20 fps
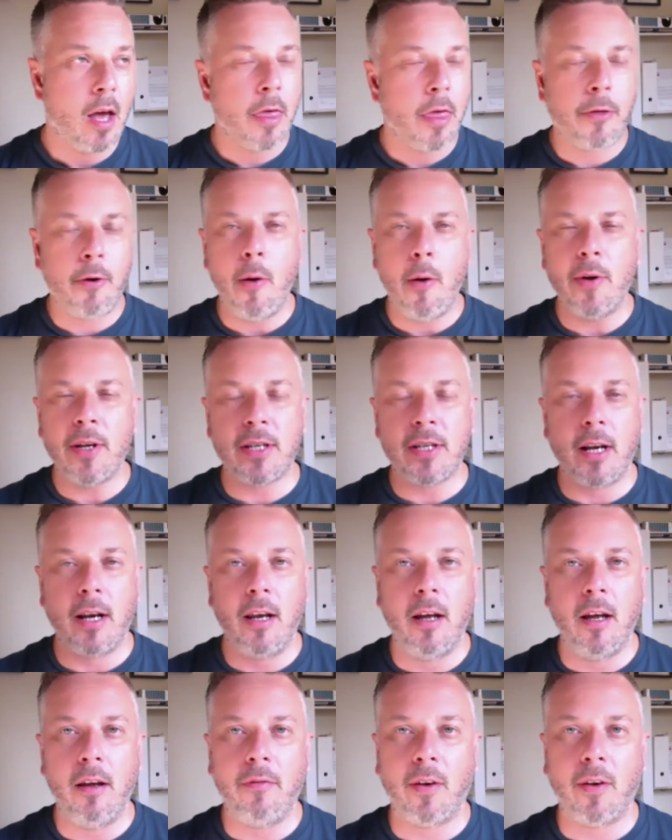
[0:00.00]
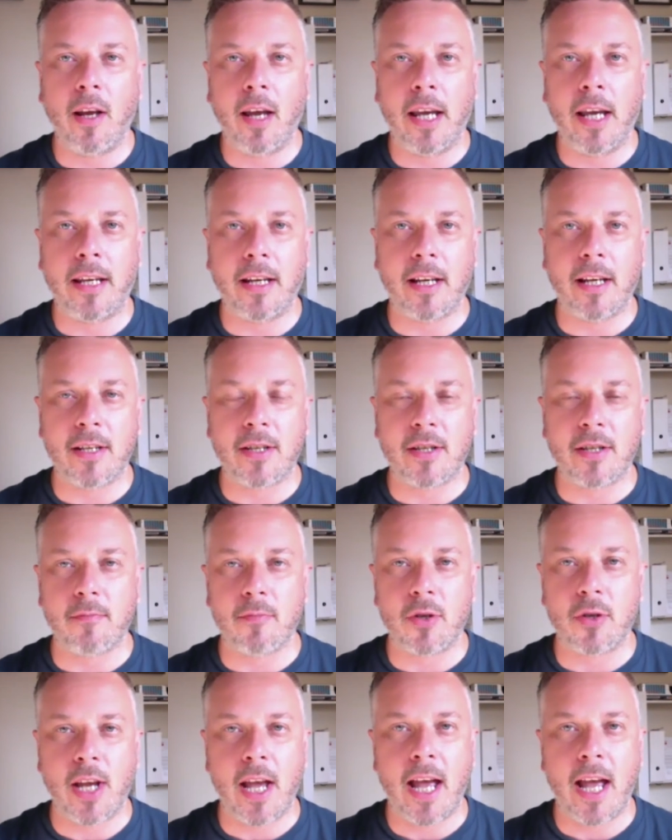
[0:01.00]
Throw us a love, like, and some
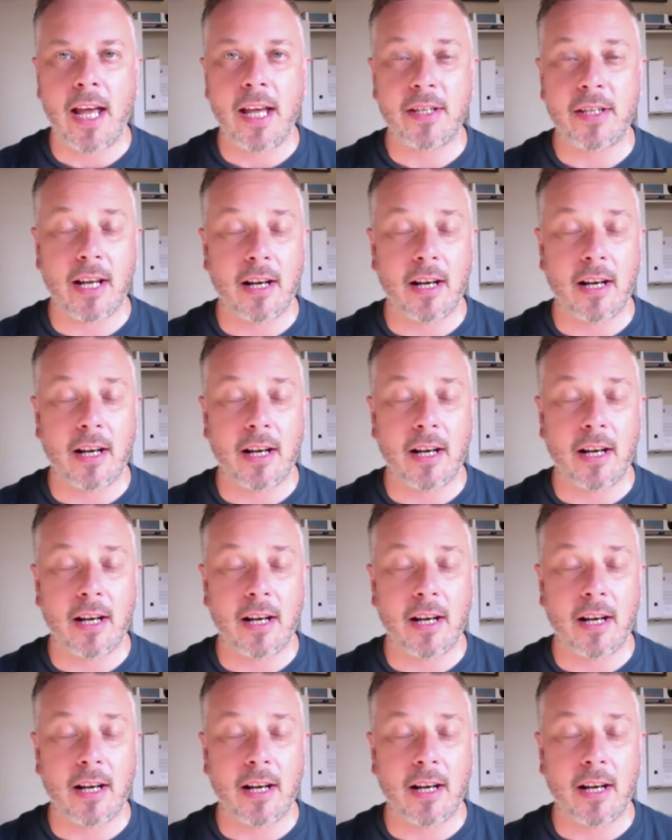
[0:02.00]
shares,